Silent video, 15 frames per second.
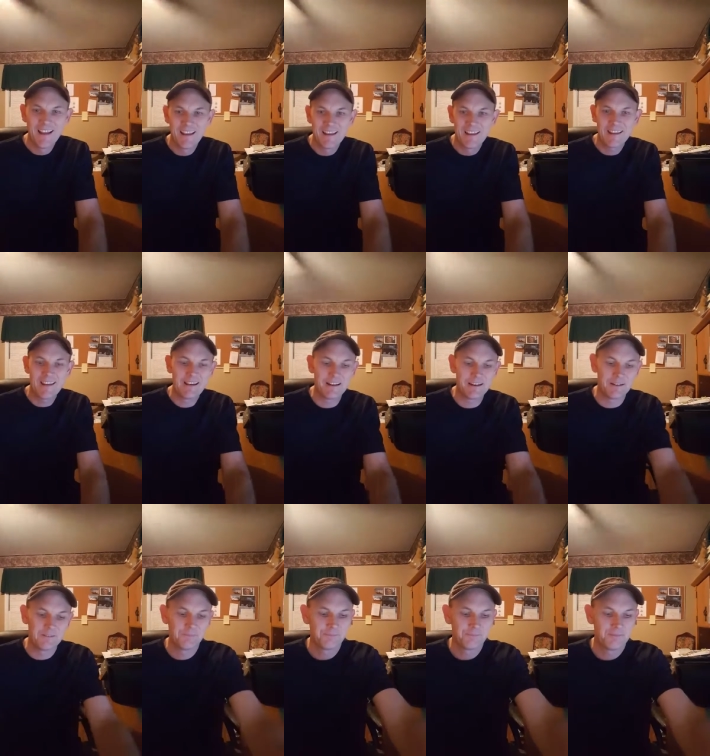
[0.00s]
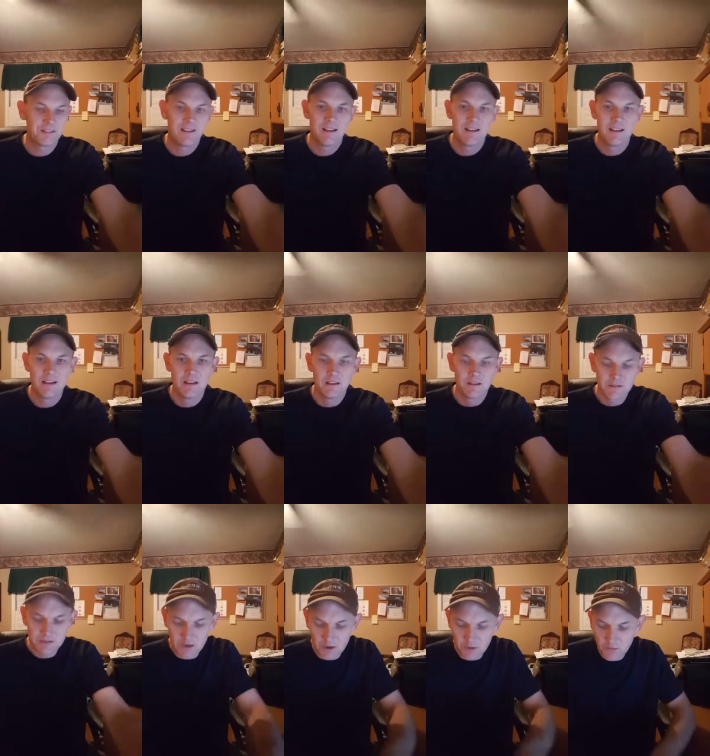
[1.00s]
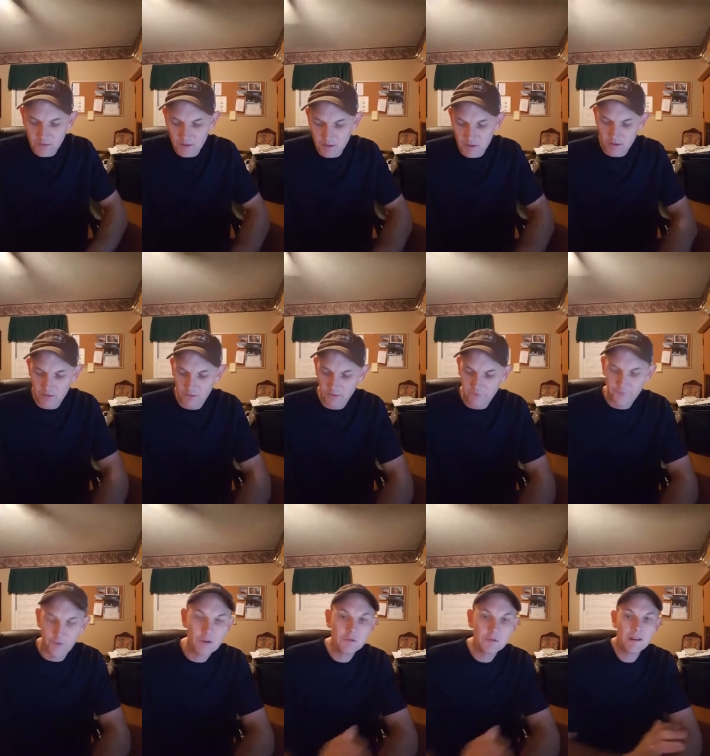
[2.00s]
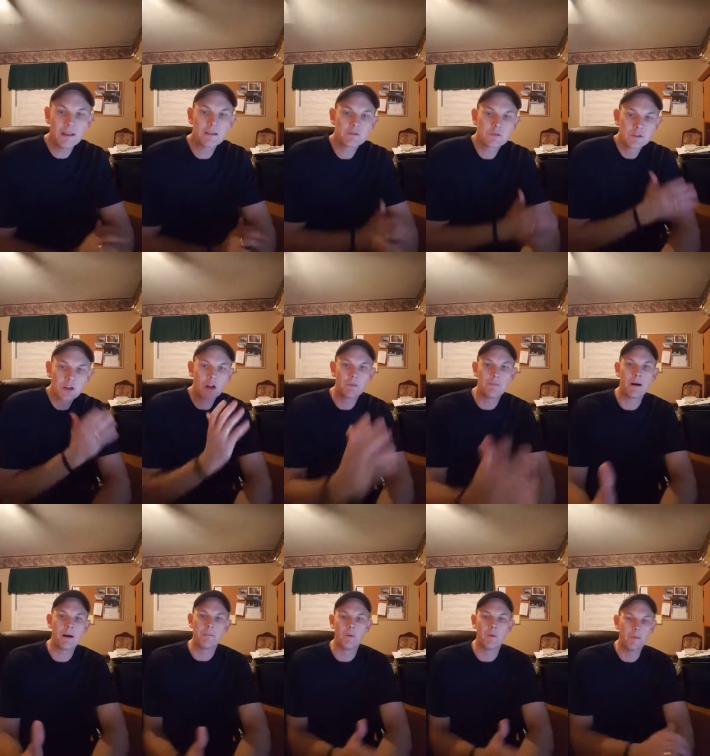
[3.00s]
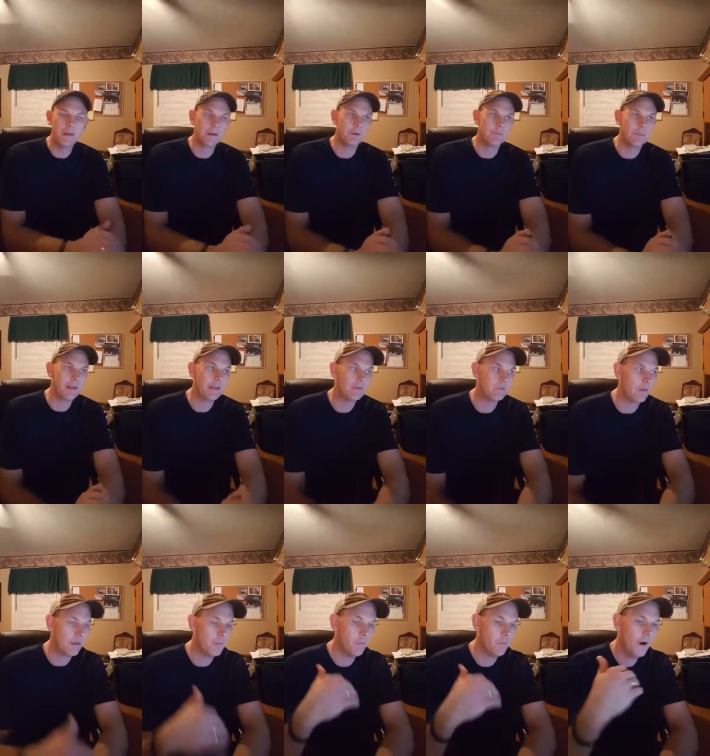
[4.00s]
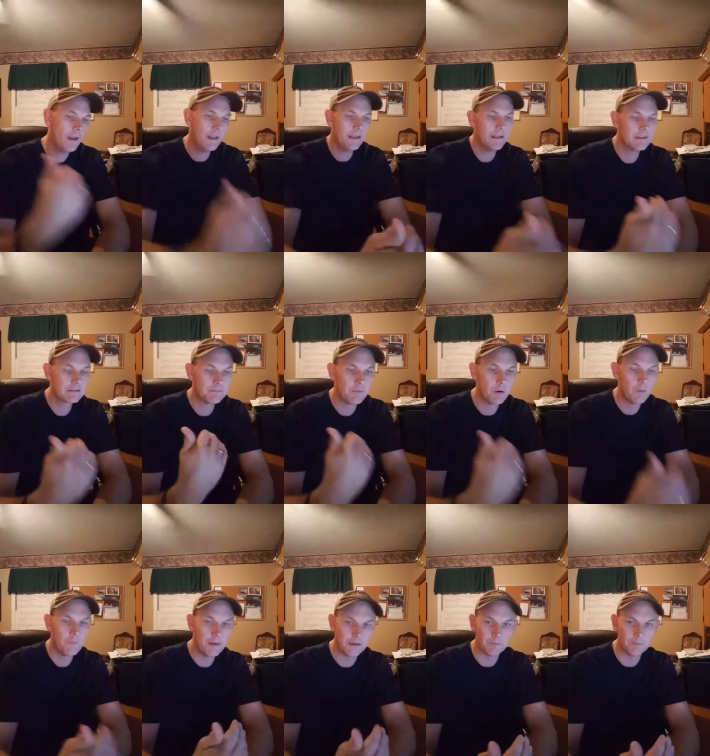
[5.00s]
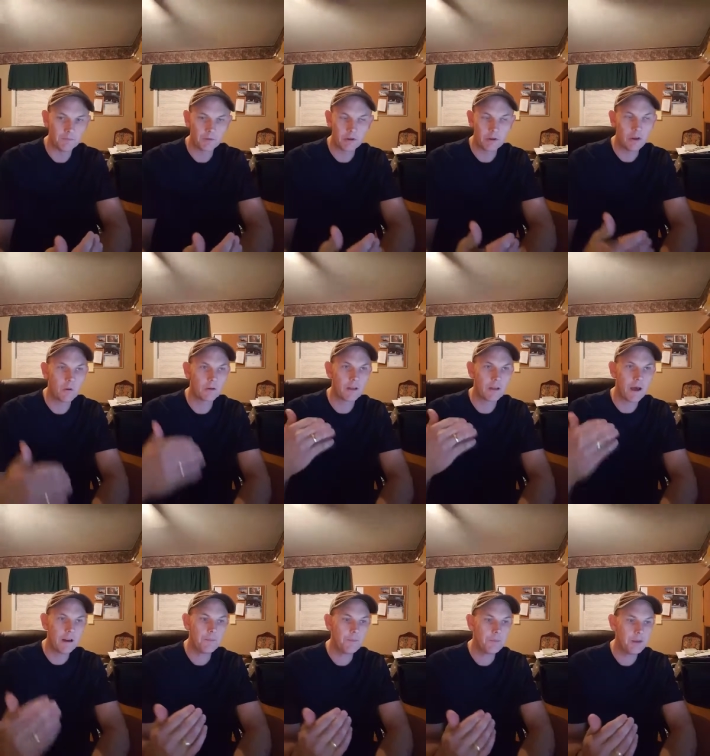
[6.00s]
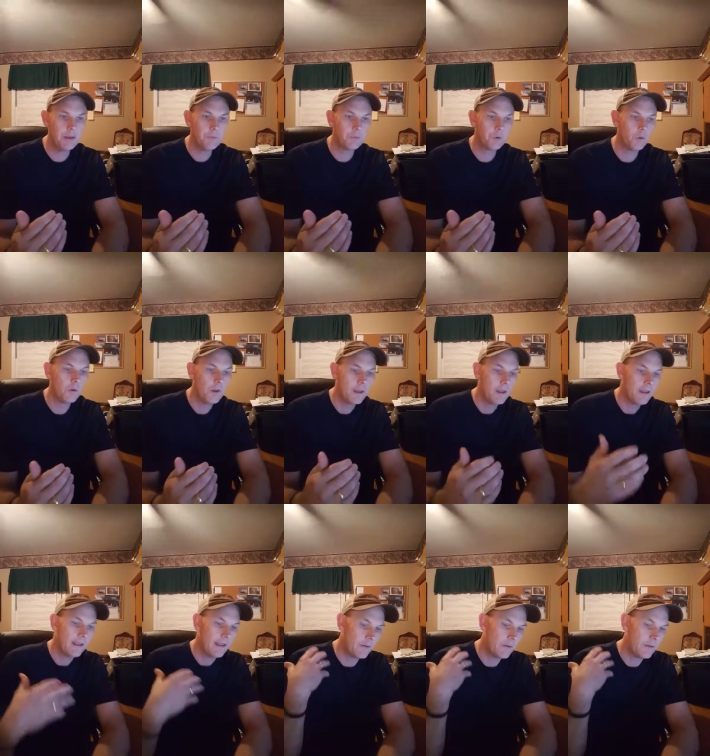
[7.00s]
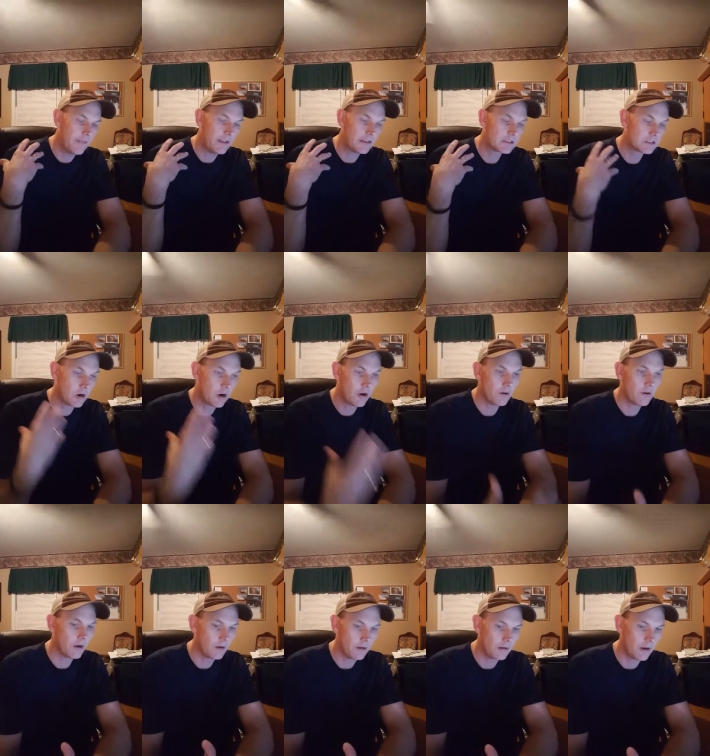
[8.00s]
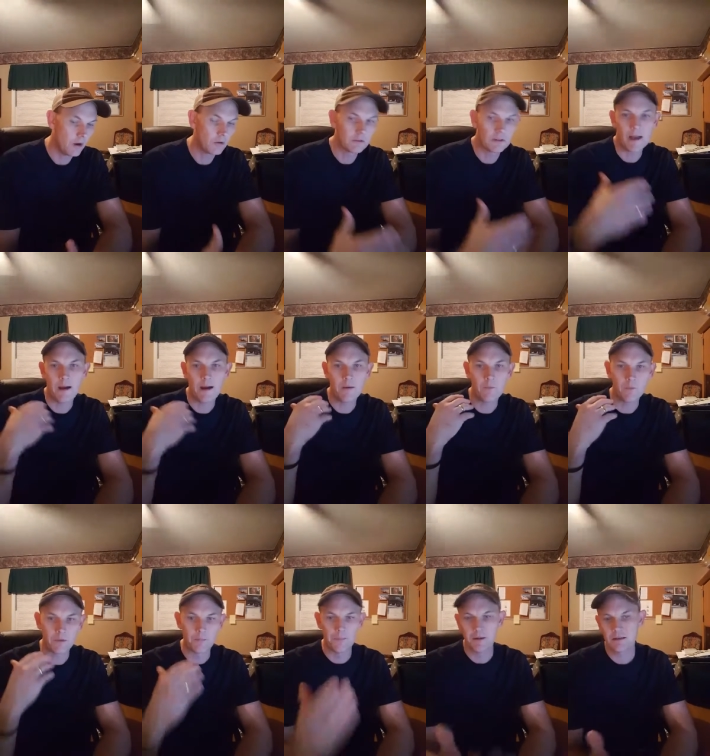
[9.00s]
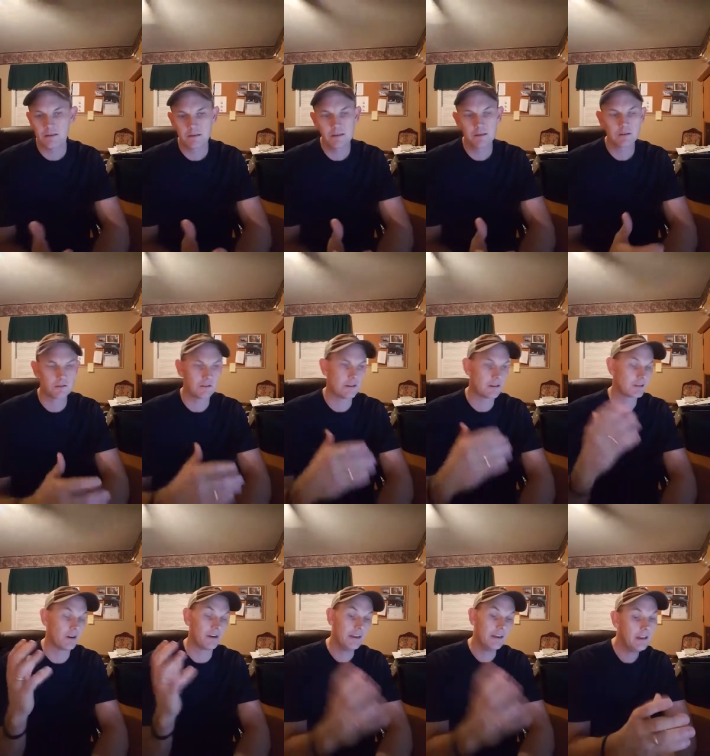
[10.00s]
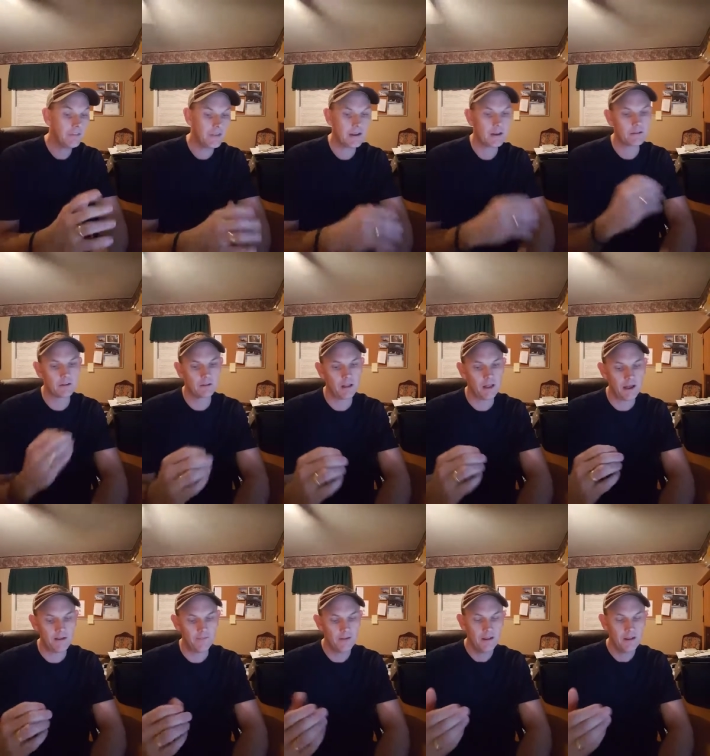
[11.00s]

he um, so the first one is you talk about momentum and and what is momentum? You know, a lot of people when they start online with a business or they start anything in their life,